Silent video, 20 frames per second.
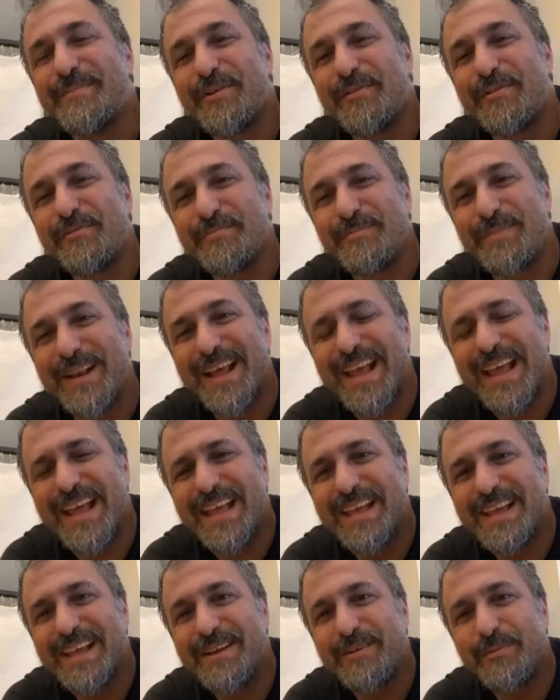of
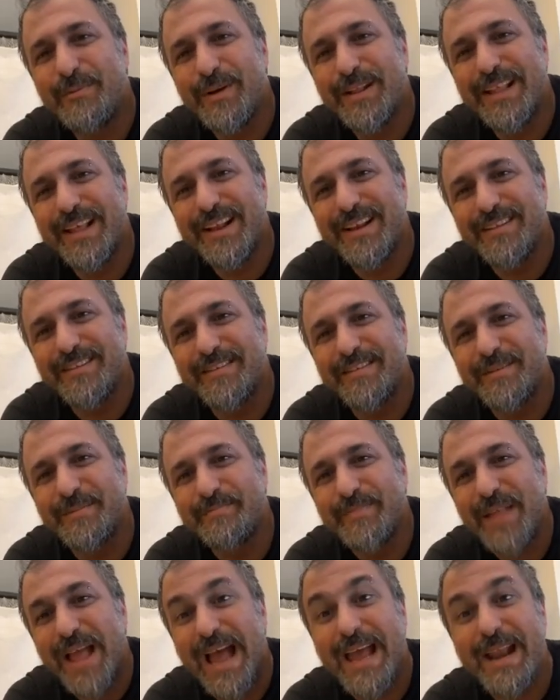playing, what else?
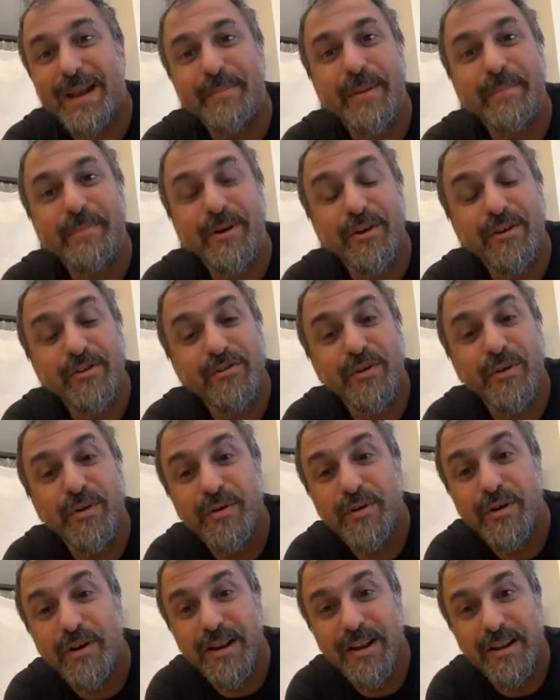I remember also
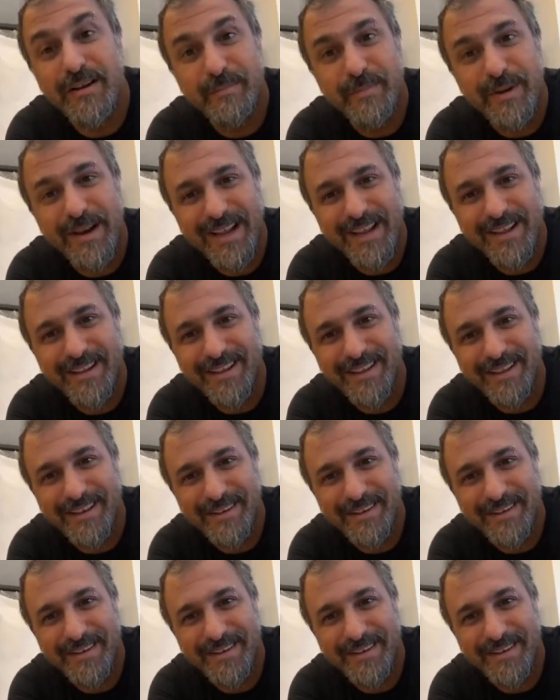rollerblading.